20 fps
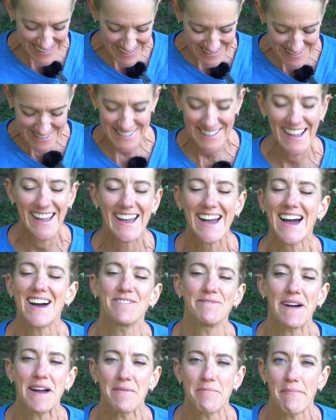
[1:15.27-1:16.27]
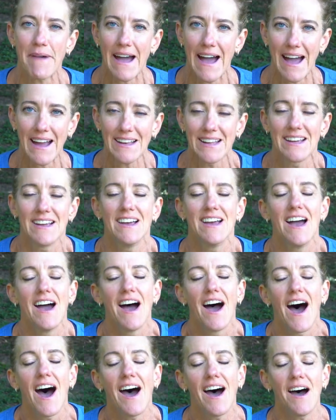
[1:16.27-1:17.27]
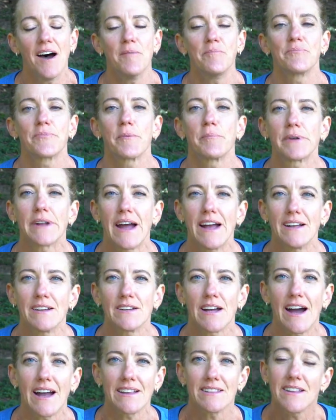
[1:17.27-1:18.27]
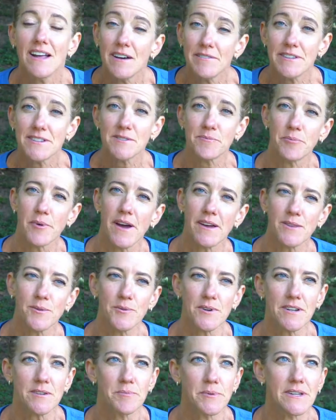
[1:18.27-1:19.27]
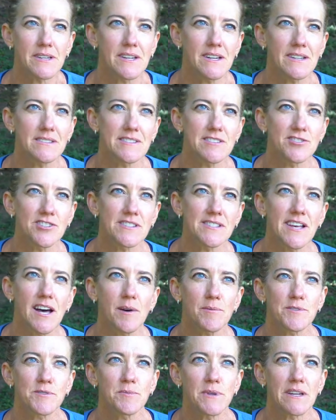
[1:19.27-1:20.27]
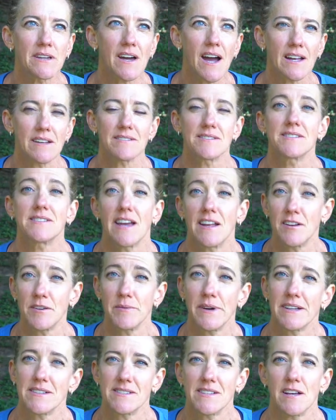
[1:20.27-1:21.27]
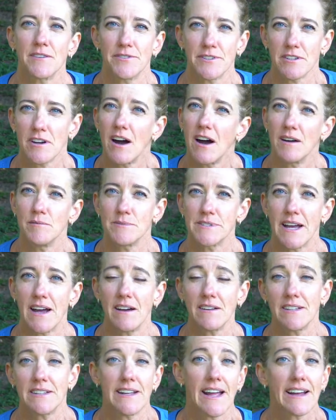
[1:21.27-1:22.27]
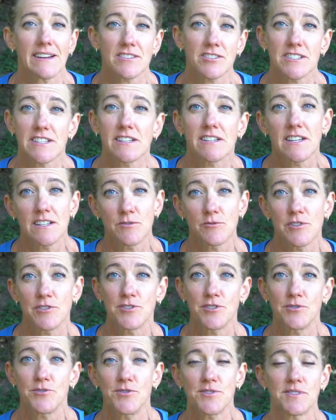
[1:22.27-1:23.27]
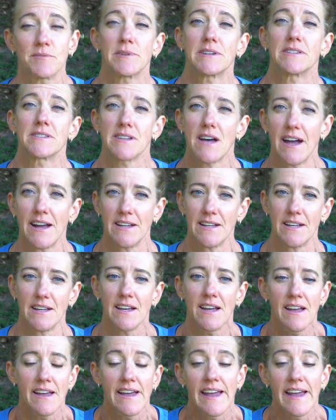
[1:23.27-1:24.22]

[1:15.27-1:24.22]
Today I have my mat. But I love this breath work because it just helps me kind of center myself and calm down, and actually can reduce some anxiety.